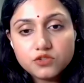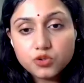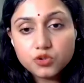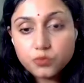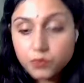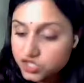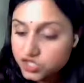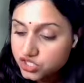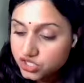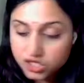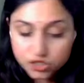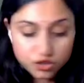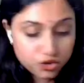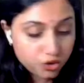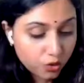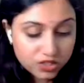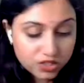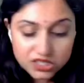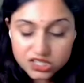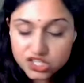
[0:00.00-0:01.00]
towards the
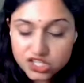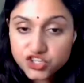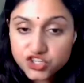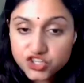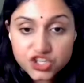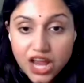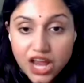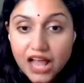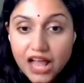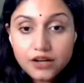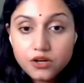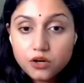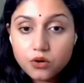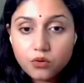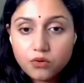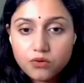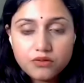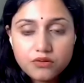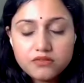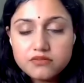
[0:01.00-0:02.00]
total
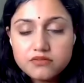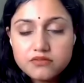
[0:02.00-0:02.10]
shallow,